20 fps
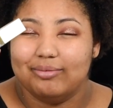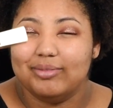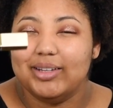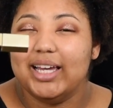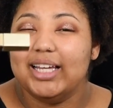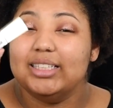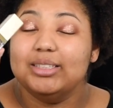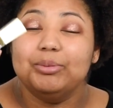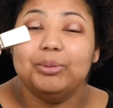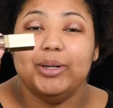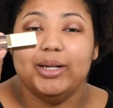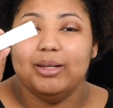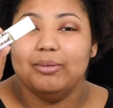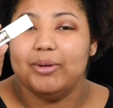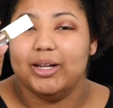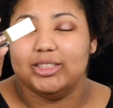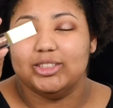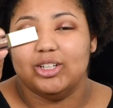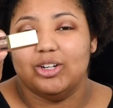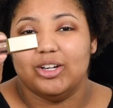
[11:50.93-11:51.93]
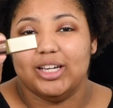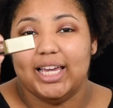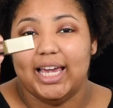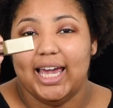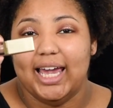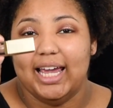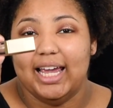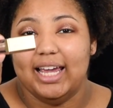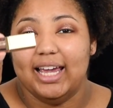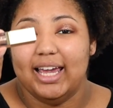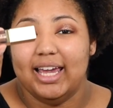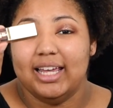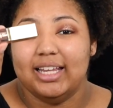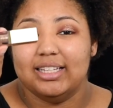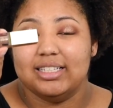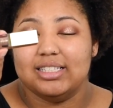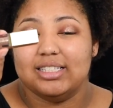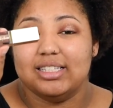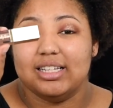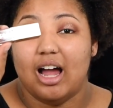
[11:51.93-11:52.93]
It's pretty much okay.
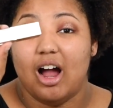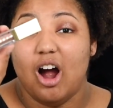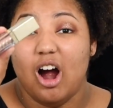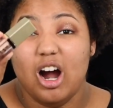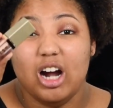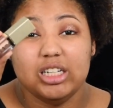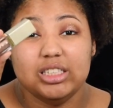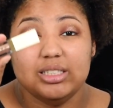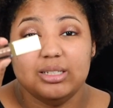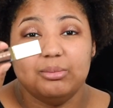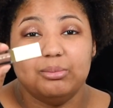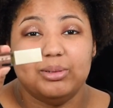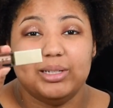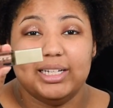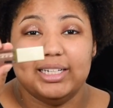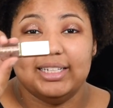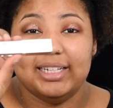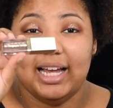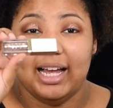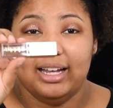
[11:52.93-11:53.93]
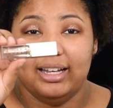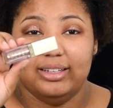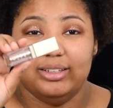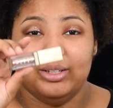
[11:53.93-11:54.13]
It's hard to blend out a